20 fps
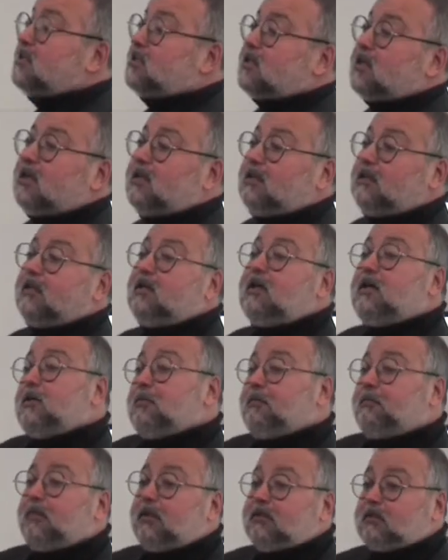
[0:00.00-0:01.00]
side,
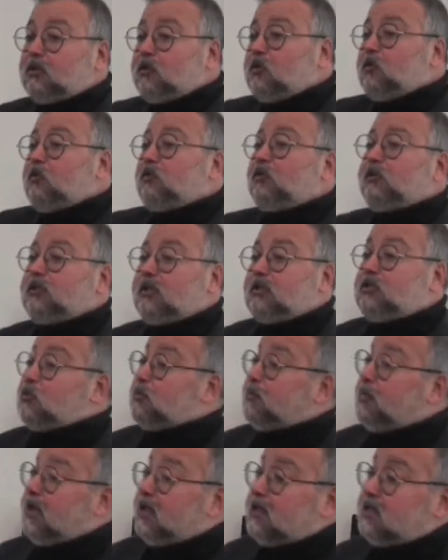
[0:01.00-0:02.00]
but go on the
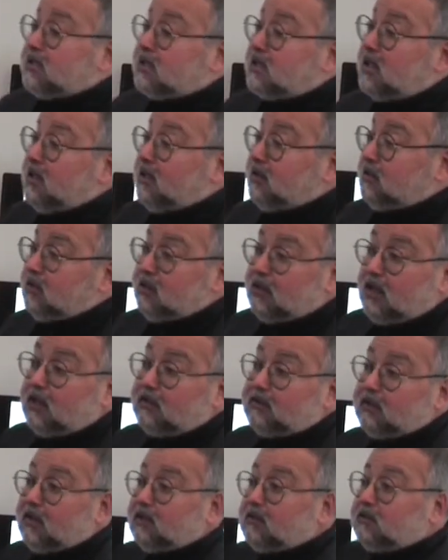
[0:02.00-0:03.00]
supply side
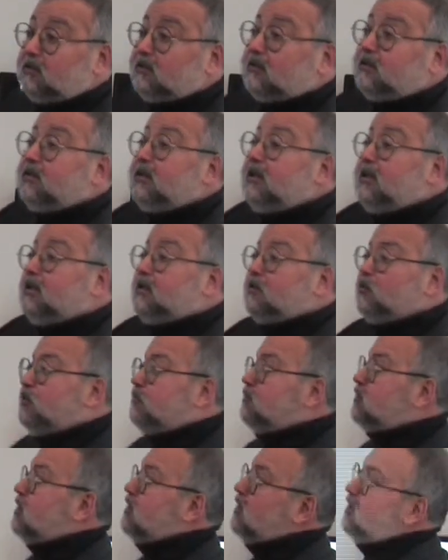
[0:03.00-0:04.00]
and deal
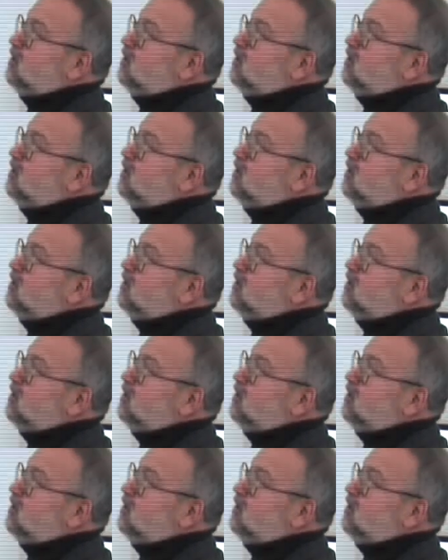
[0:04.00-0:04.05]
with